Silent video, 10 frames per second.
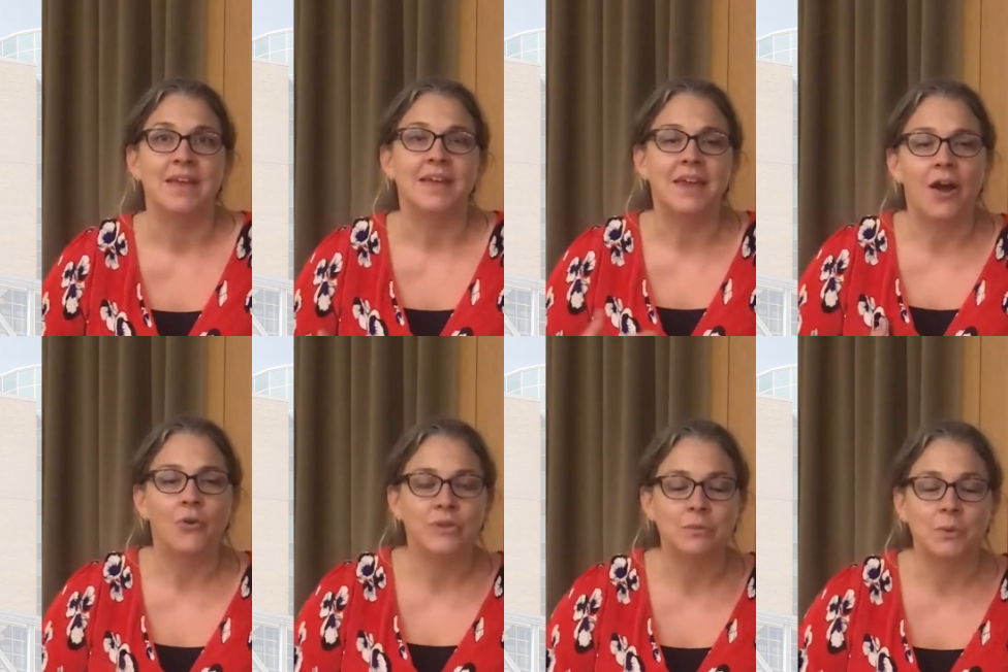Not
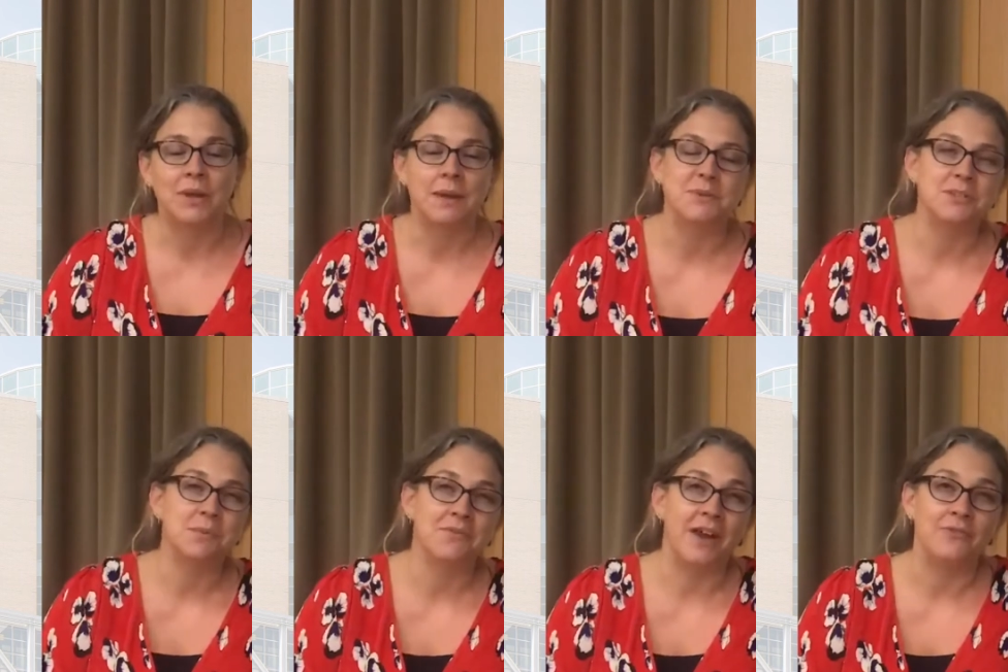only were we able to
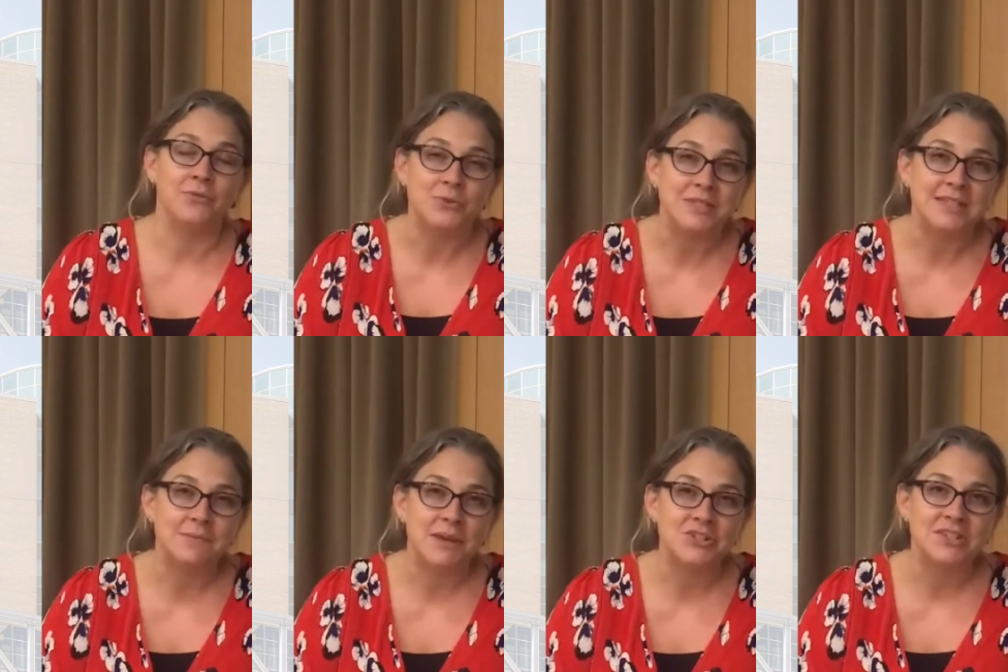provide food to
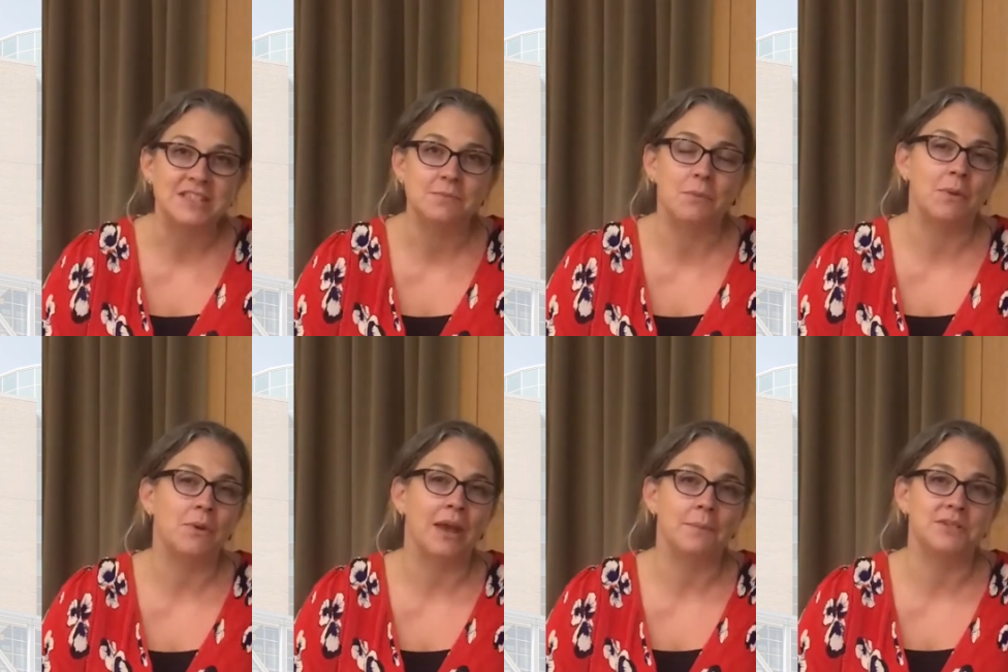these patients, but we
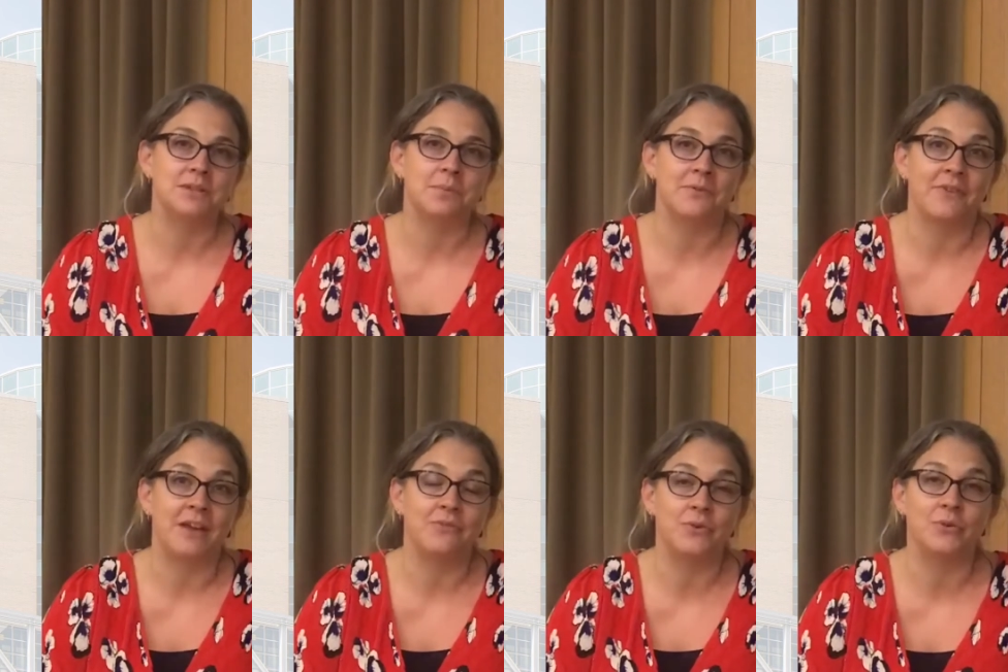were able to
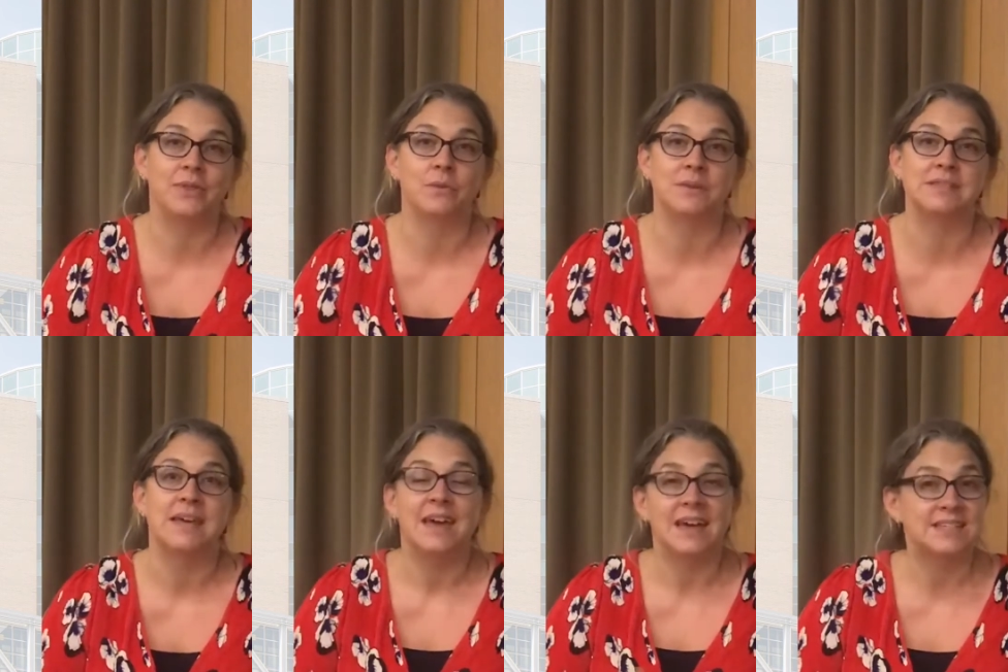provide food that was
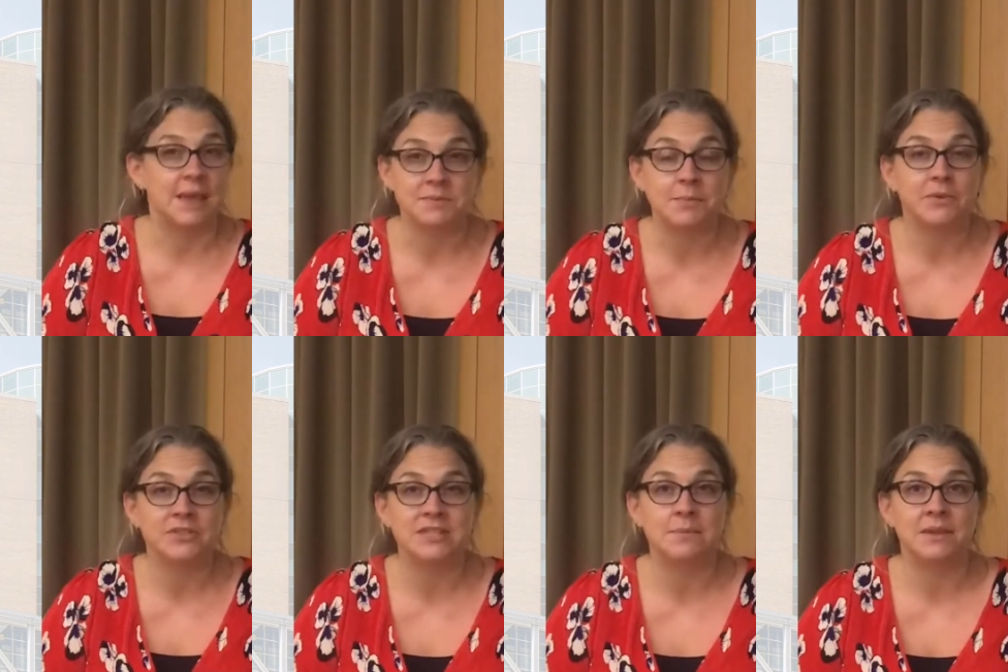acceptable
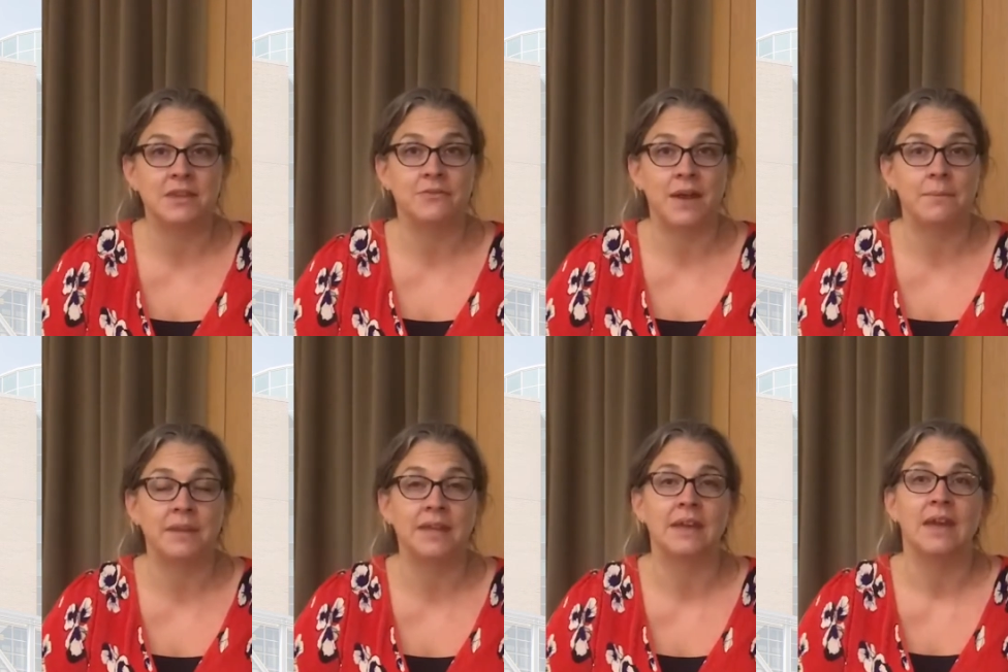to them and their
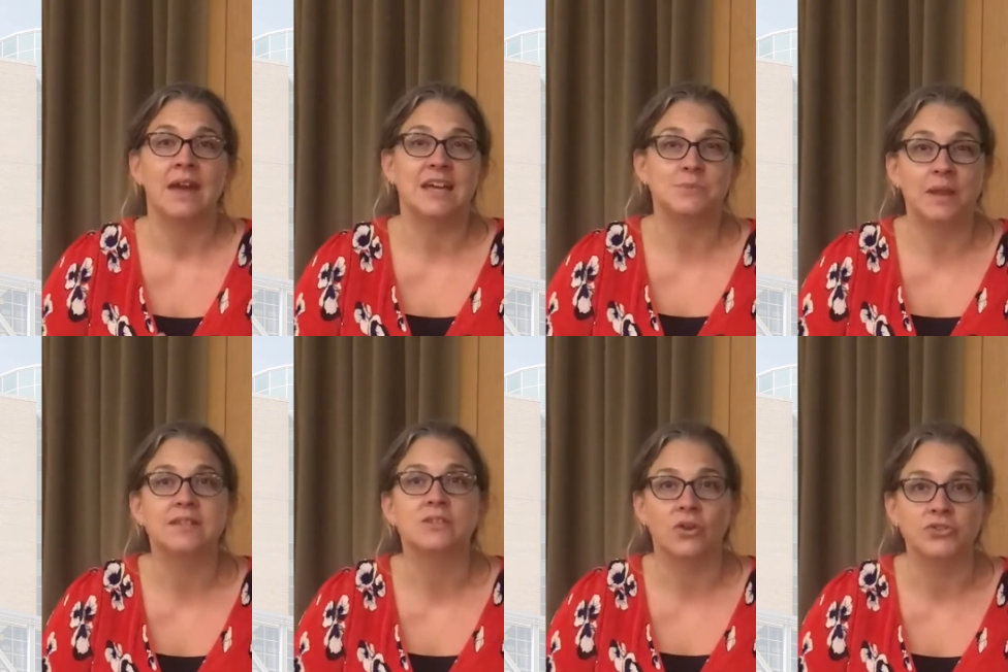family, as well
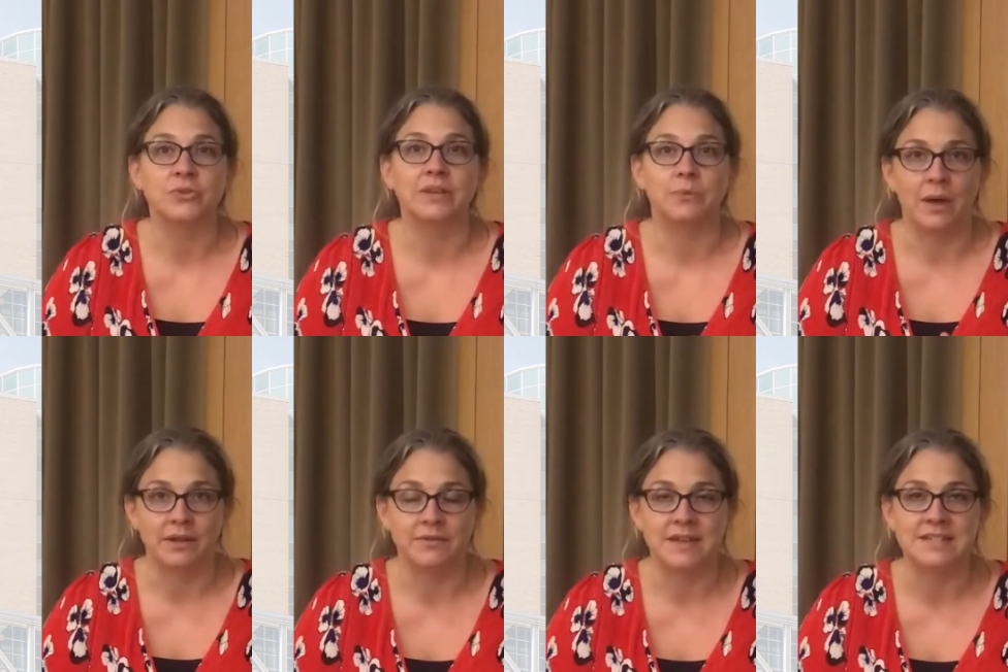as culturally
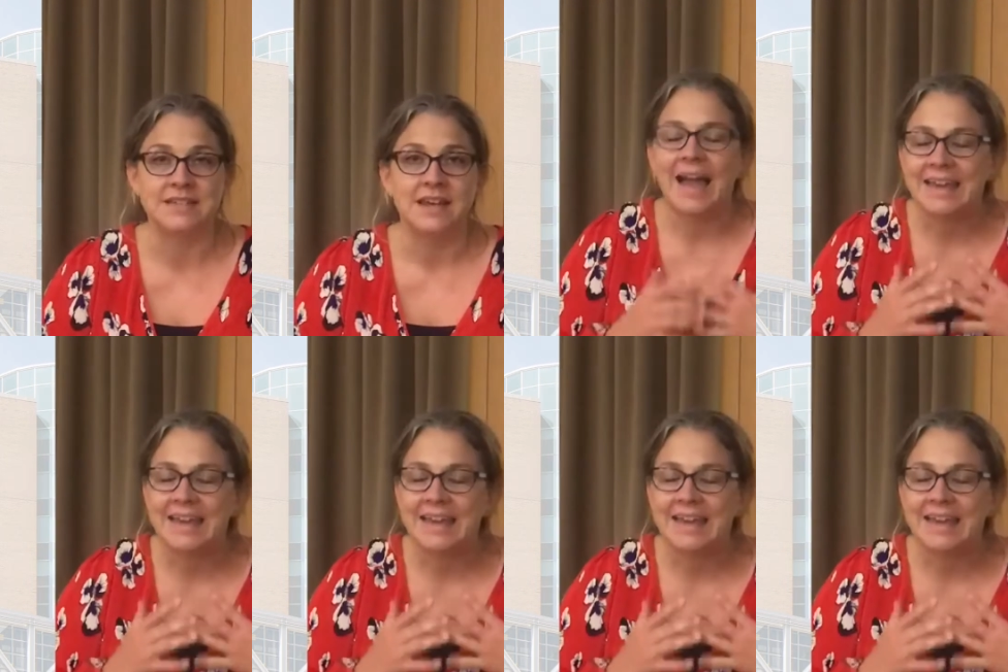relevant.